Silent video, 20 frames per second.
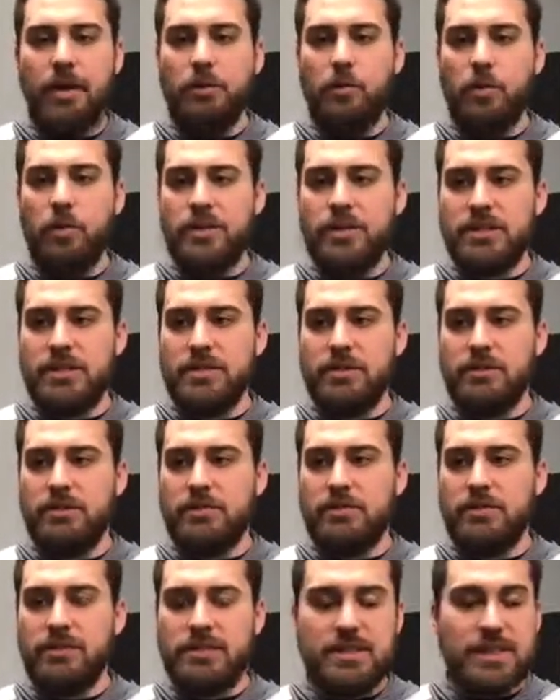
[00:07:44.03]
which
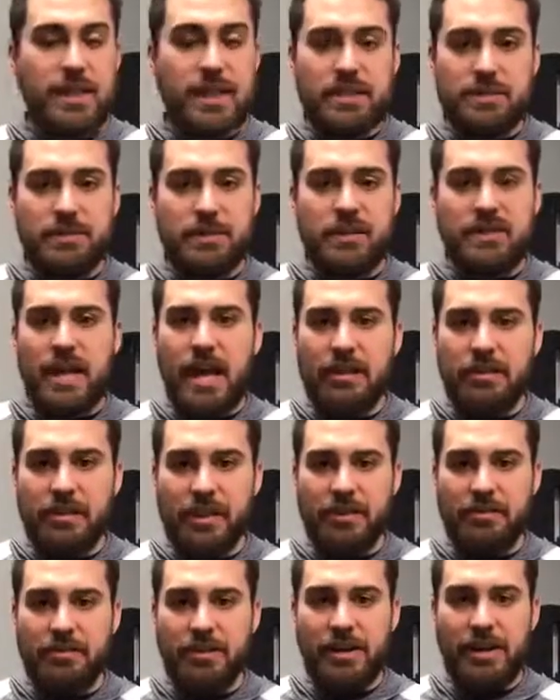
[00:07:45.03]
stinks because I
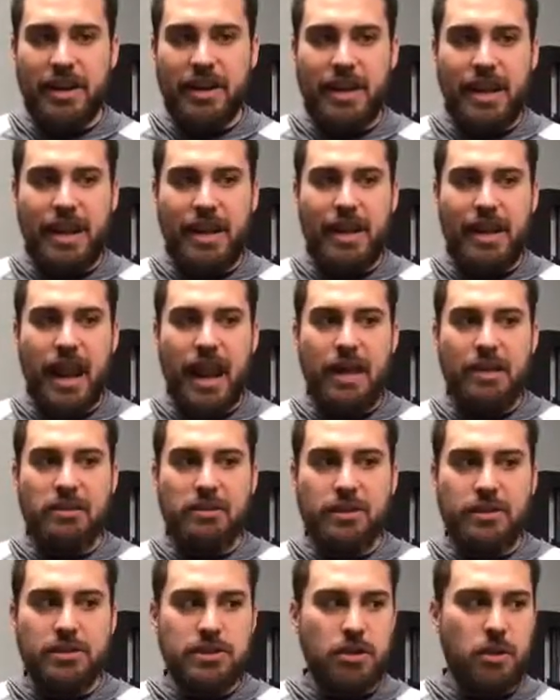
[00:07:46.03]
love reading and I
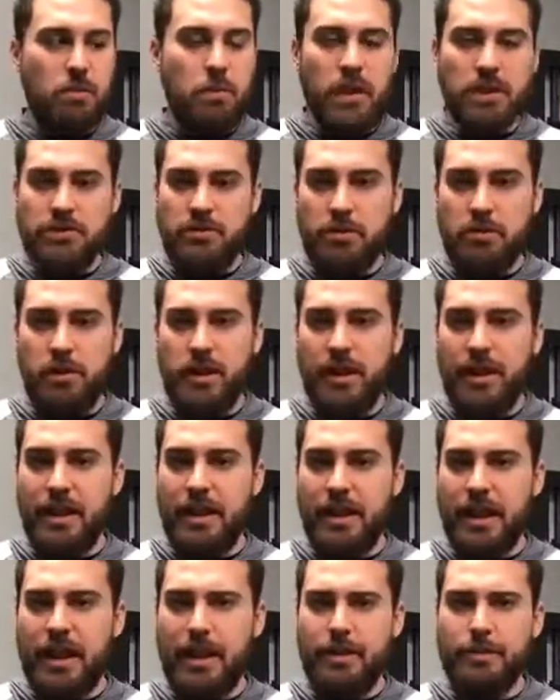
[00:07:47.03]
learn so much from reading,
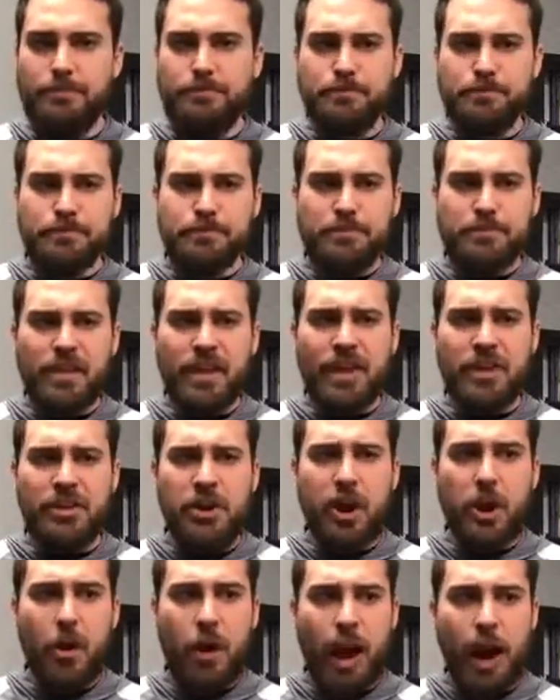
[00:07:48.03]
and I
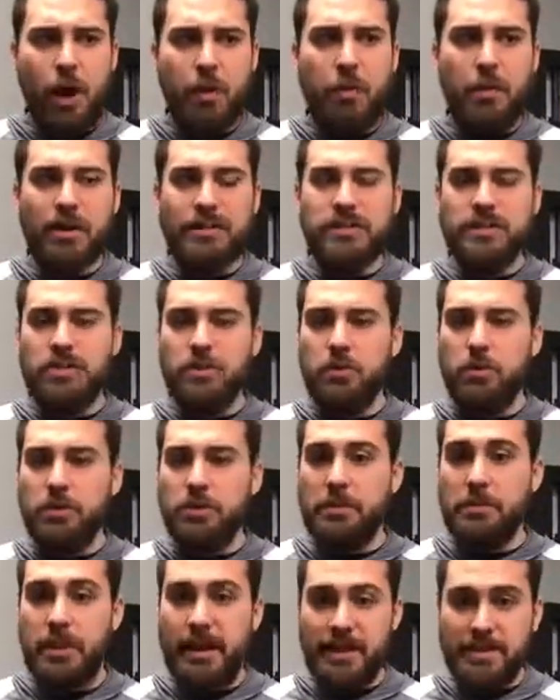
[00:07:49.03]
know how much school
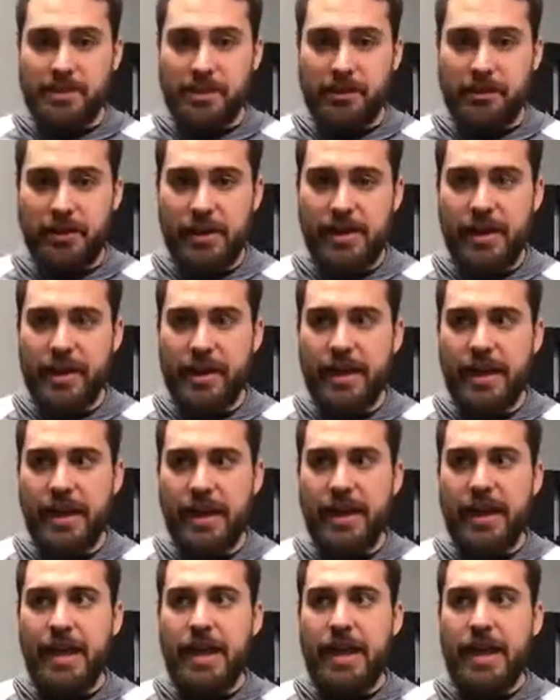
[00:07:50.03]
depends on reading.
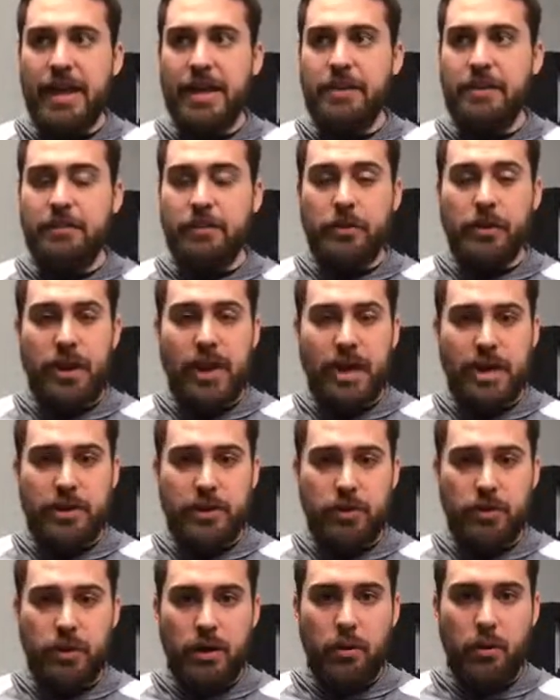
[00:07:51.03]
And if you can't
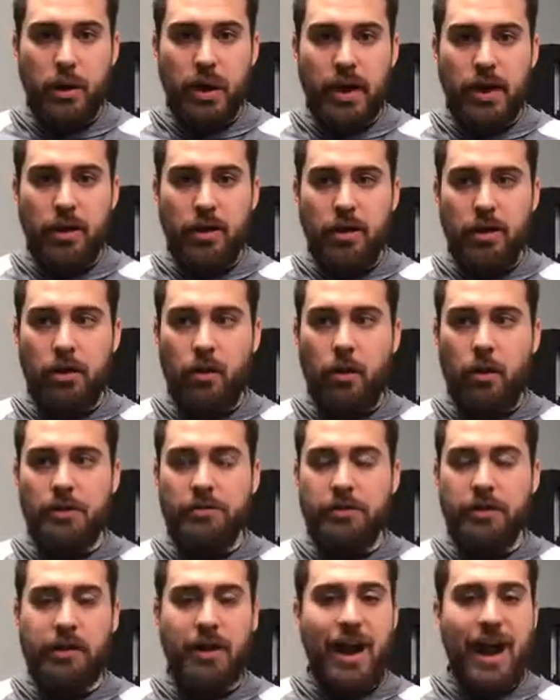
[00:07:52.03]
do it well, or
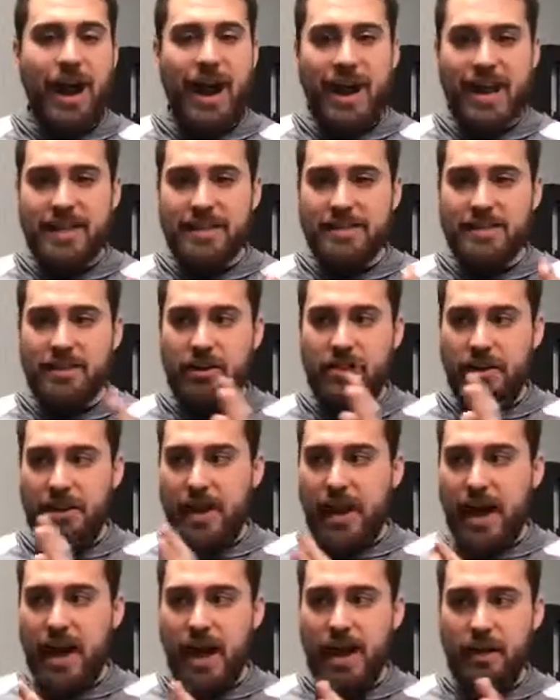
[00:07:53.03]
if your eyes are
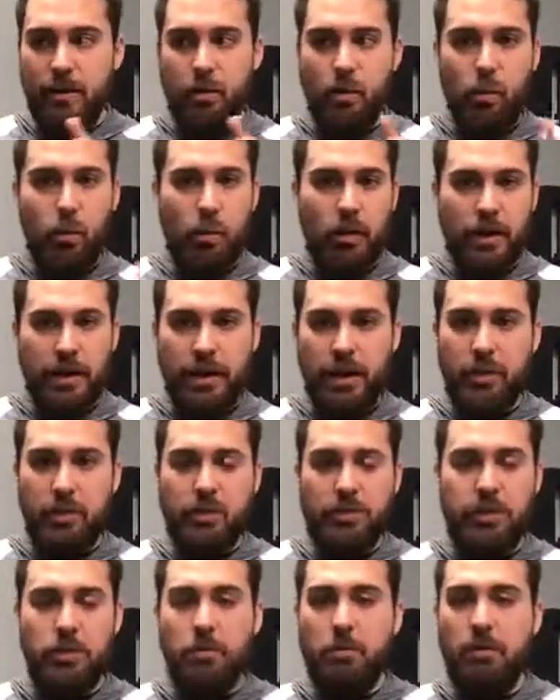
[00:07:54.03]
not working
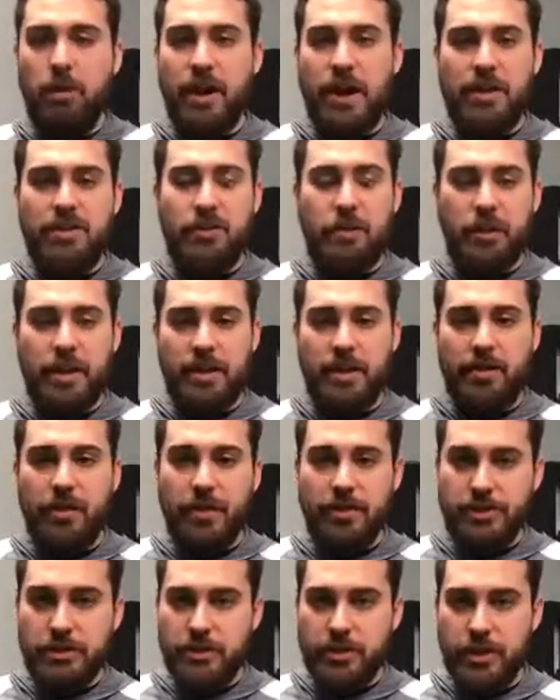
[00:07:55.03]
with your brain the way that
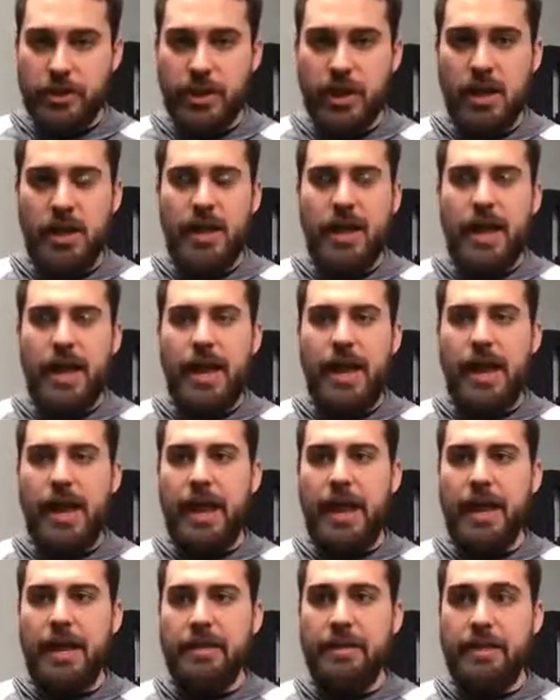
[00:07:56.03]
they should,
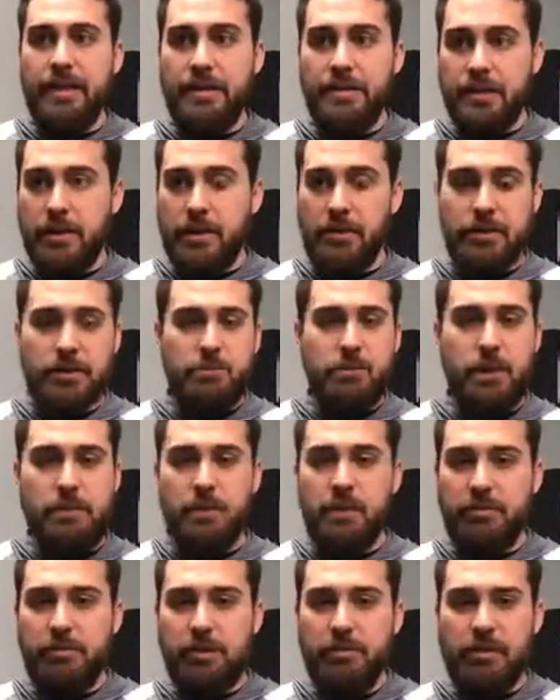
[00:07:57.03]
and that these
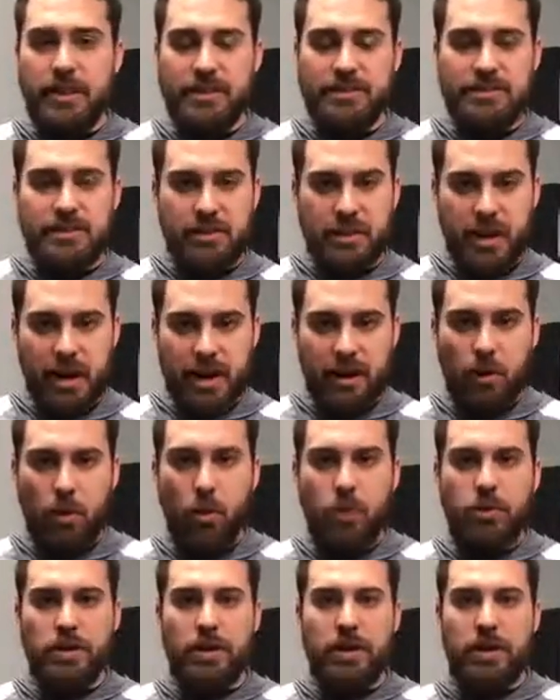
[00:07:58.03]
primitive reflexes are kind of
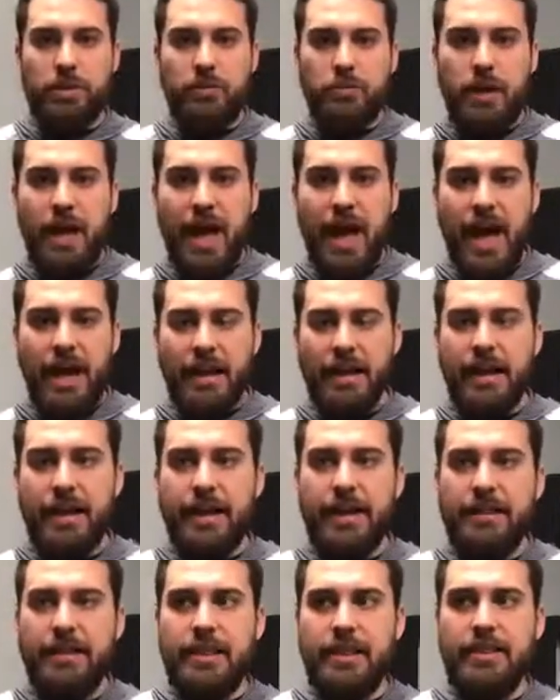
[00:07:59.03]
holding you back,
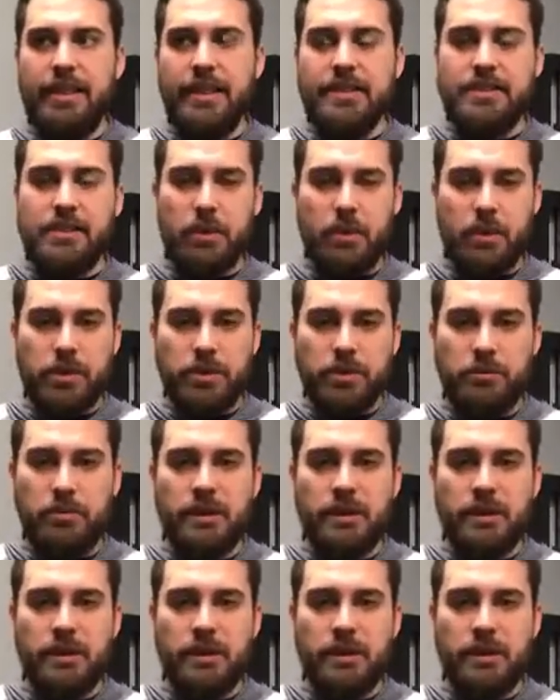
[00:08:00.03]
then that's going to